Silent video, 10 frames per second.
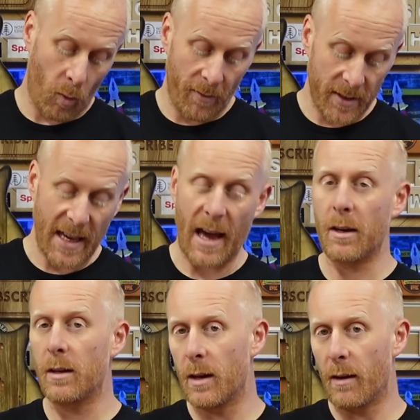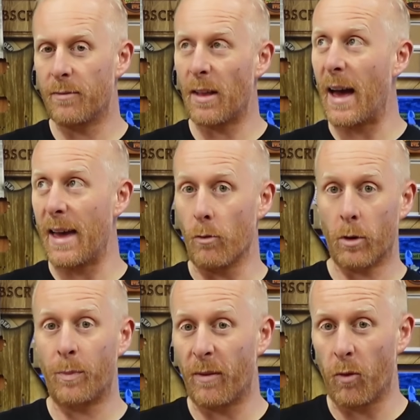with a tenon of that
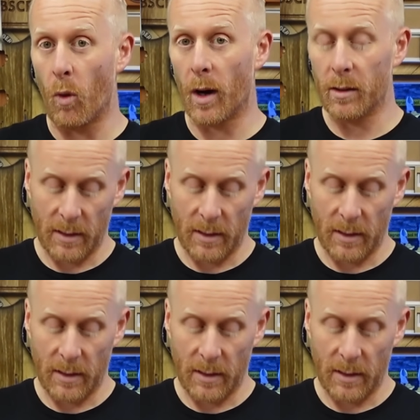ilk before.